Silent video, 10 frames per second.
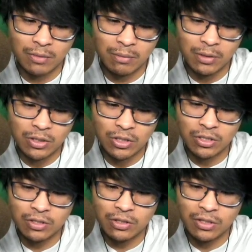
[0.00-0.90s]
Maybe it's
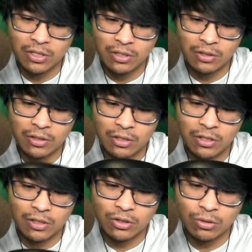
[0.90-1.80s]
just the
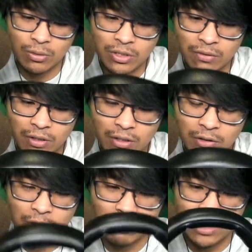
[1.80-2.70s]
choice of
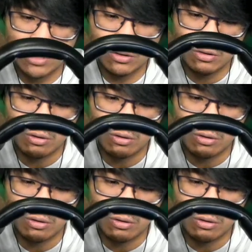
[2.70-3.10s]
the pleather